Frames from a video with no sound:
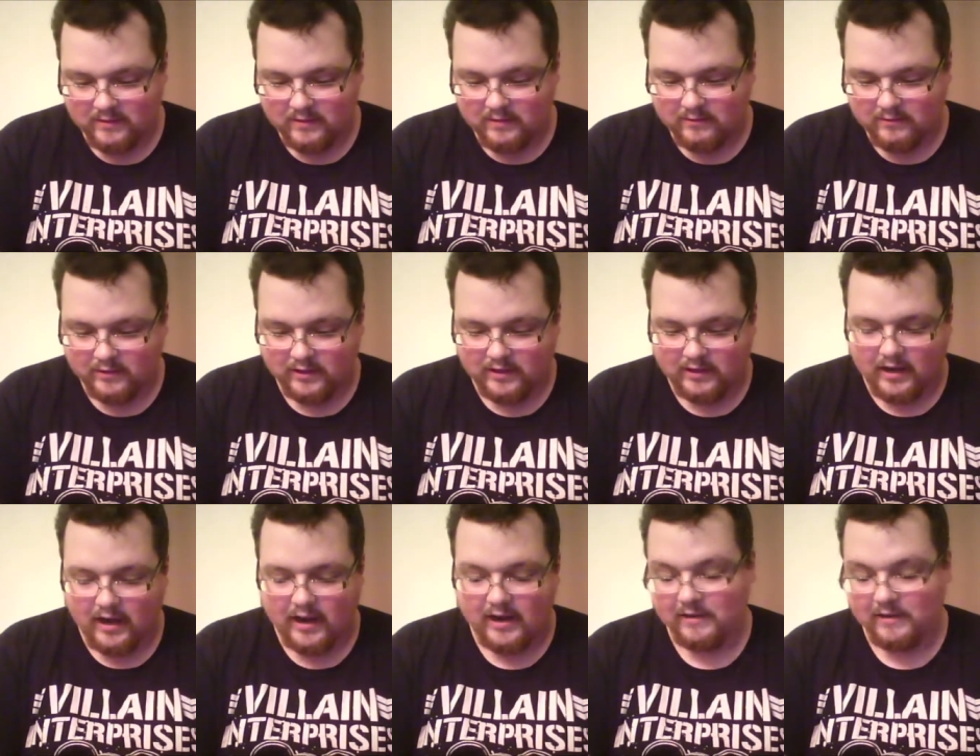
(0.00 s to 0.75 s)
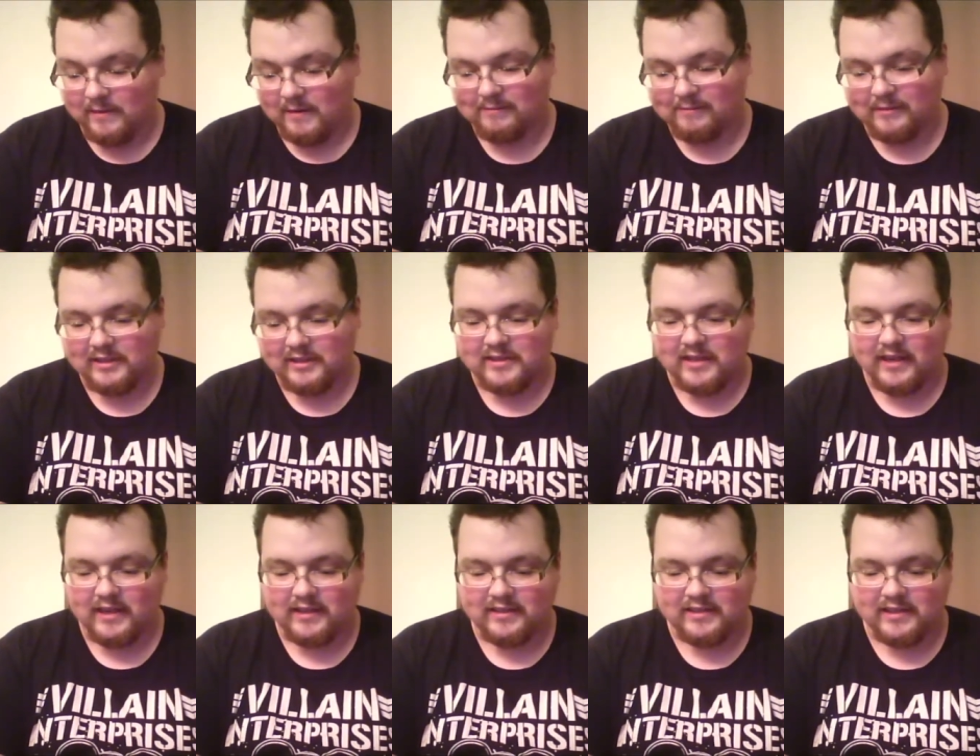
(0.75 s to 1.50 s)
freaking I, i'm
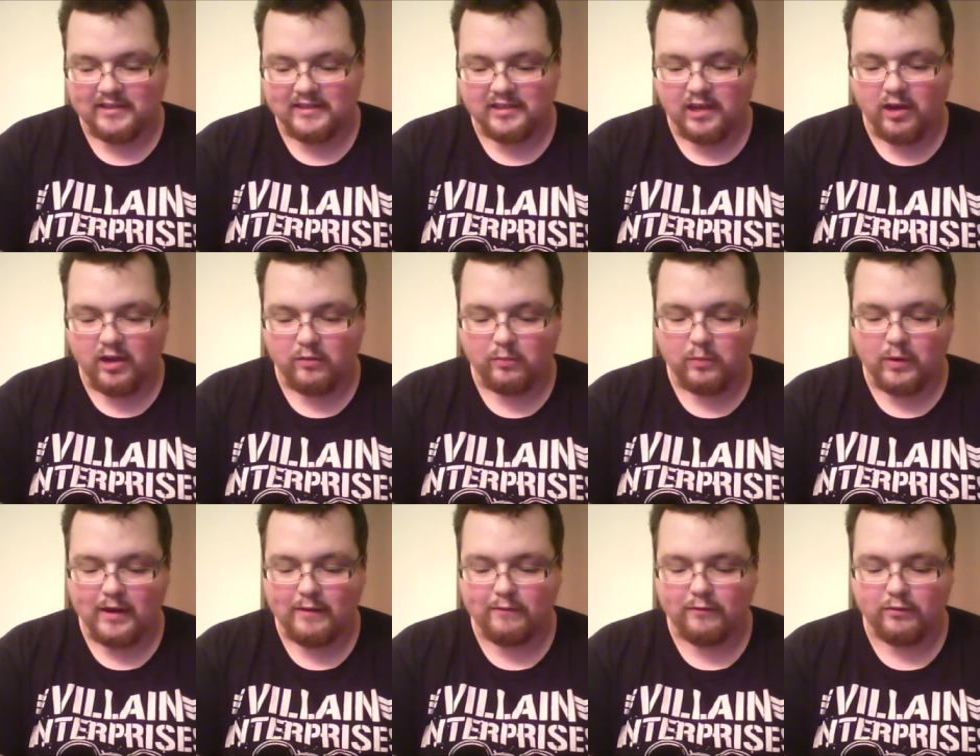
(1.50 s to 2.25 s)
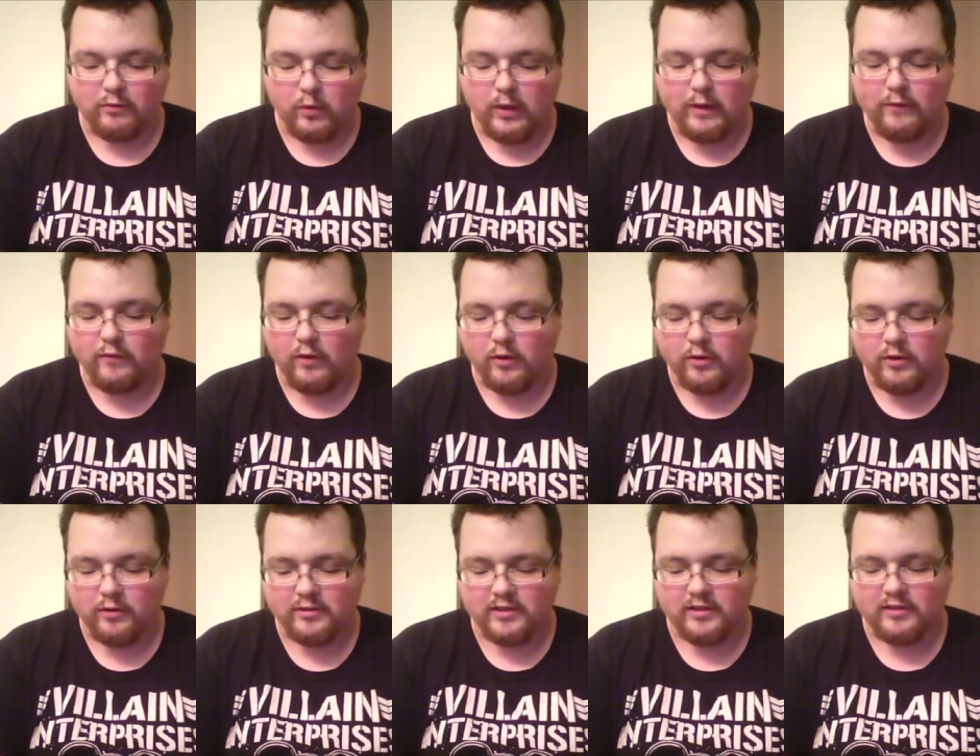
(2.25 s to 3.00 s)
excited because i saw wave 3
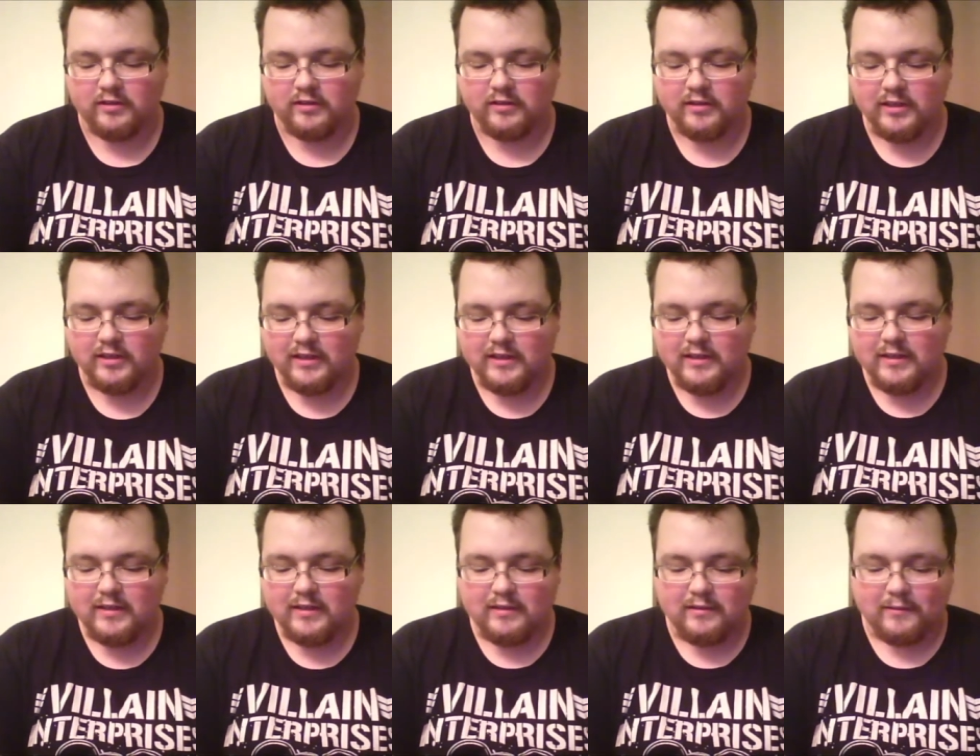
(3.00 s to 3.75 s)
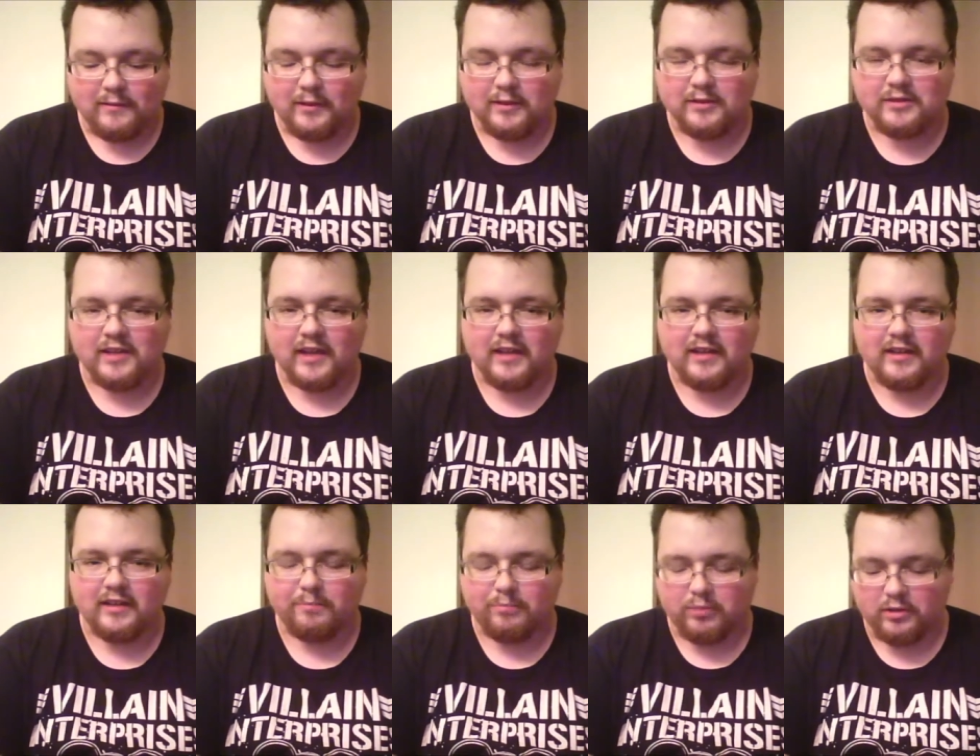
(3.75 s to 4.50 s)
photos and they're looks like a
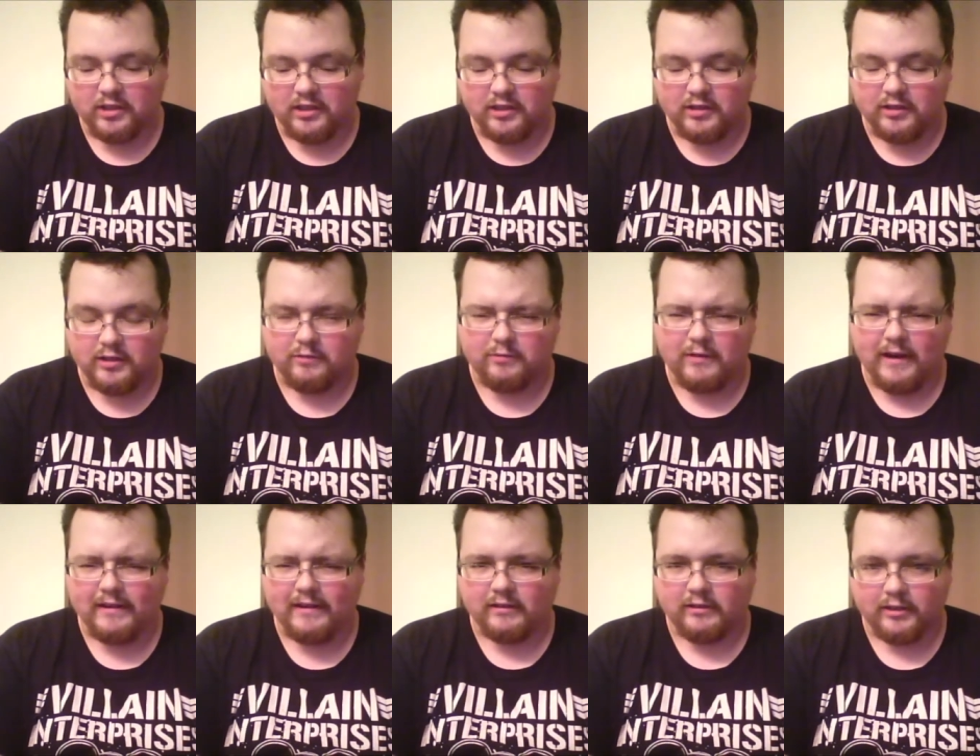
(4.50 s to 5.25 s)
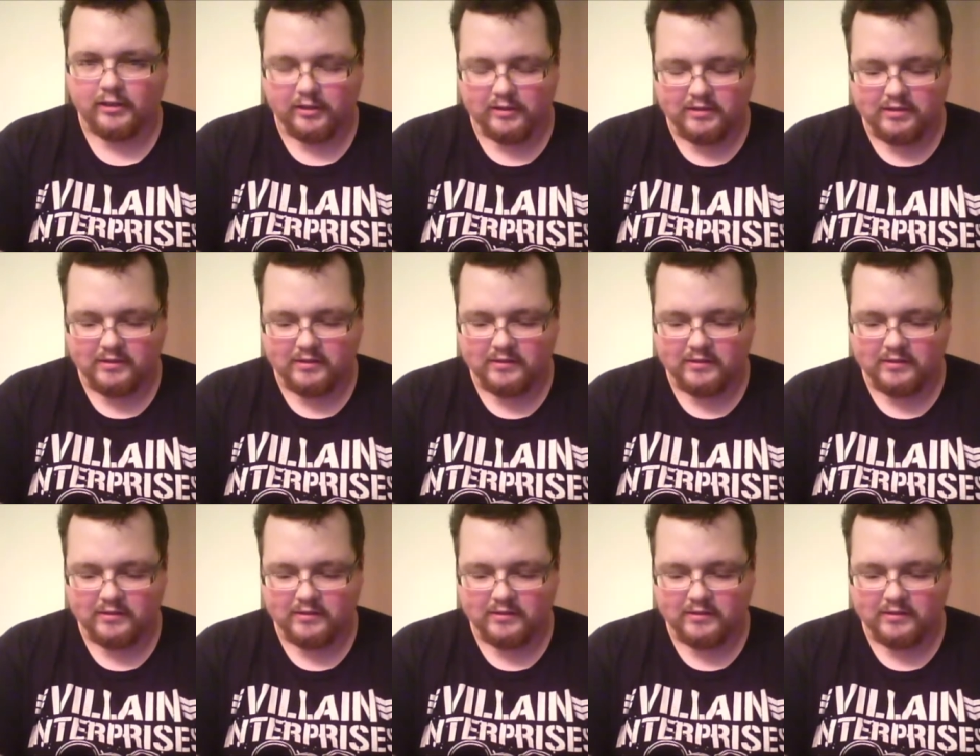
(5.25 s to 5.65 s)
pretty good red alert